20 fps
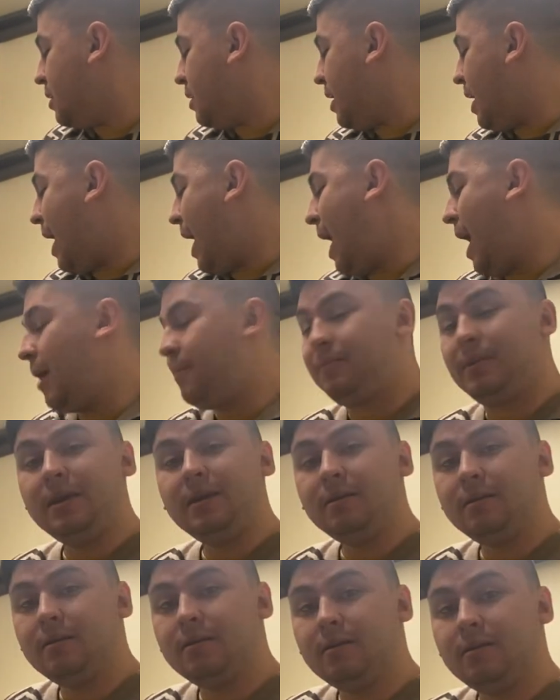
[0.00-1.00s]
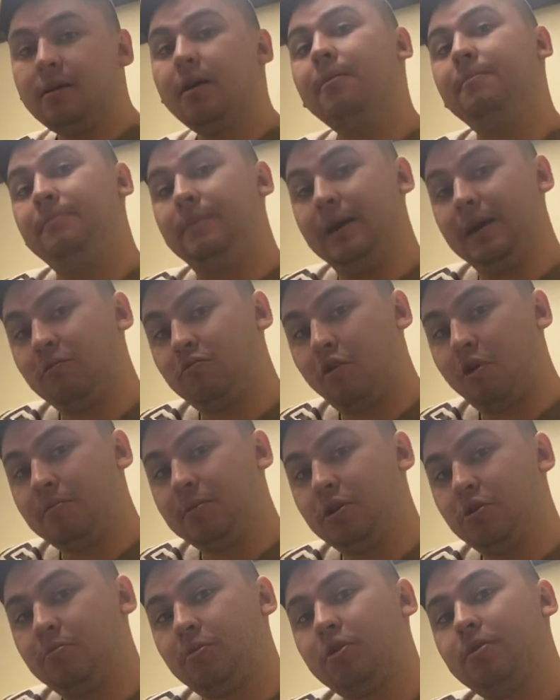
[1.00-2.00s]
a happy, a big
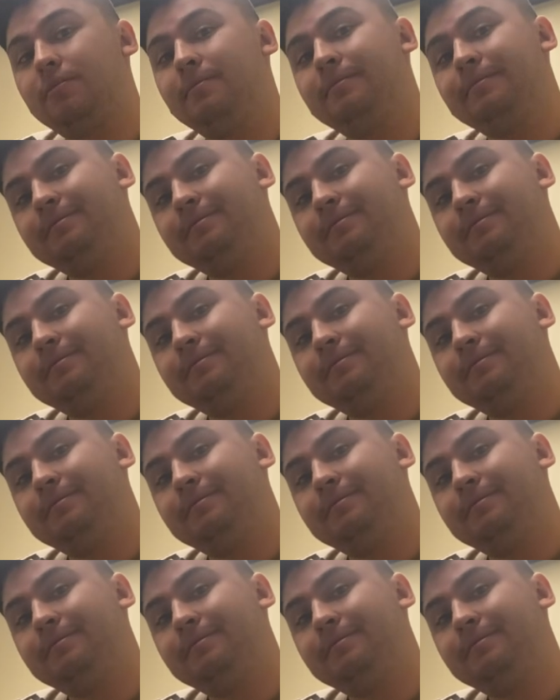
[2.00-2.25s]
Roman numeral,